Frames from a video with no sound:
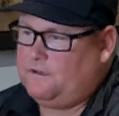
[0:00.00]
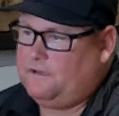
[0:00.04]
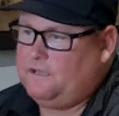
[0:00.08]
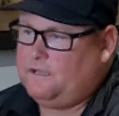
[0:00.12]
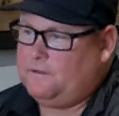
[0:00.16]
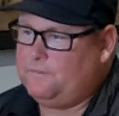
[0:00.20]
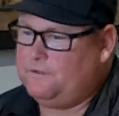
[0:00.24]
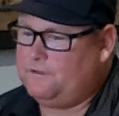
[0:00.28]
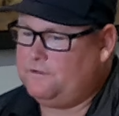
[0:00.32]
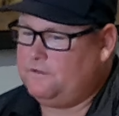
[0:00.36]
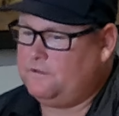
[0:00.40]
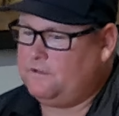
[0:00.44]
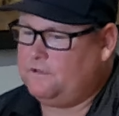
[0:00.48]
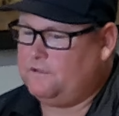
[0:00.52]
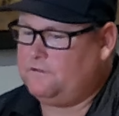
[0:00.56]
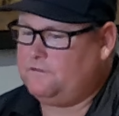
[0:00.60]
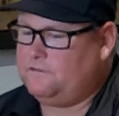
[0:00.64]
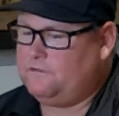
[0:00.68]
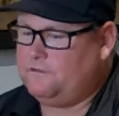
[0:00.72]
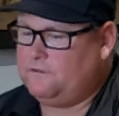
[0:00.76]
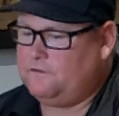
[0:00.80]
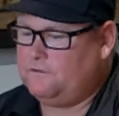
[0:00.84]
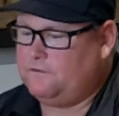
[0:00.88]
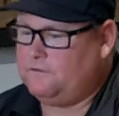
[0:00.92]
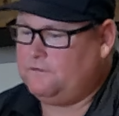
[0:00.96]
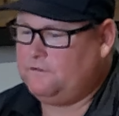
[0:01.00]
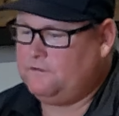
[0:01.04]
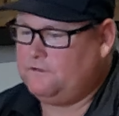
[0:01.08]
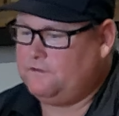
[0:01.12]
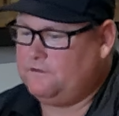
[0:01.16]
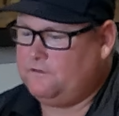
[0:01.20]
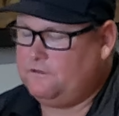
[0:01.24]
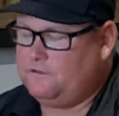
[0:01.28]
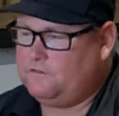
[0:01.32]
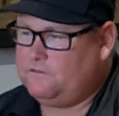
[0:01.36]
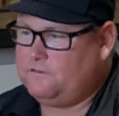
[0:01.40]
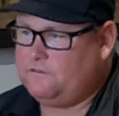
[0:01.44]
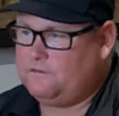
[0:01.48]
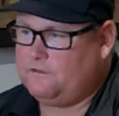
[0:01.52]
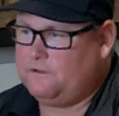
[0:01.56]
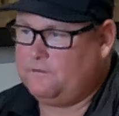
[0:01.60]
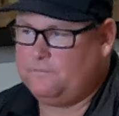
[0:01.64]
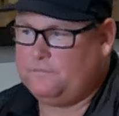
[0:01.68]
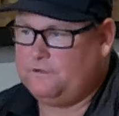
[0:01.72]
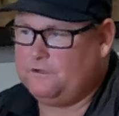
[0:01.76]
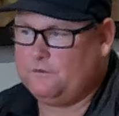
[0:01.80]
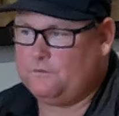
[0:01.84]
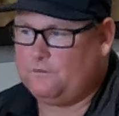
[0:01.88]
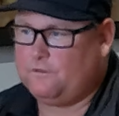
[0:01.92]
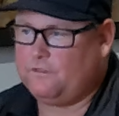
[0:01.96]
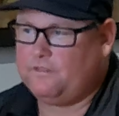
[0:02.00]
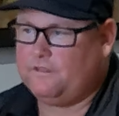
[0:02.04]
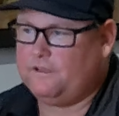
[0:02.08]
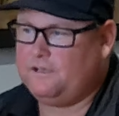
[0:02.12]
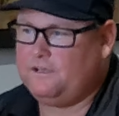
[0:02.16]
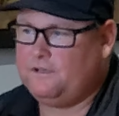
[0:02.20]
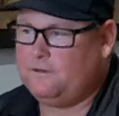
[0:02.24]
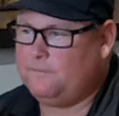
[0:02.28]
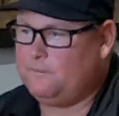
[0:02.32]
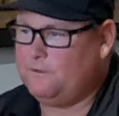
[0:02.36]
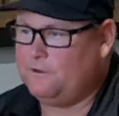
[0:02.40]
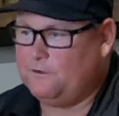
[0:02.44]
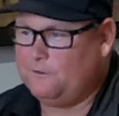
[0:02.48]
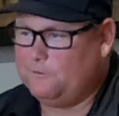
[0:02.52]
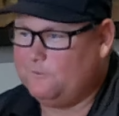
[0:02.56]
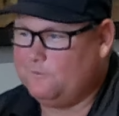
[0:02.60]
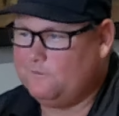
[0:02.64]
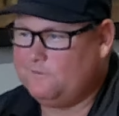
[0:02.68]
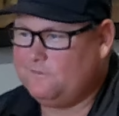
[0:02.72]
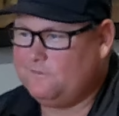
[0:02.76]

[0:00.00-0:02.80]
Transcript: time, like I said earlier, is something you don't think about.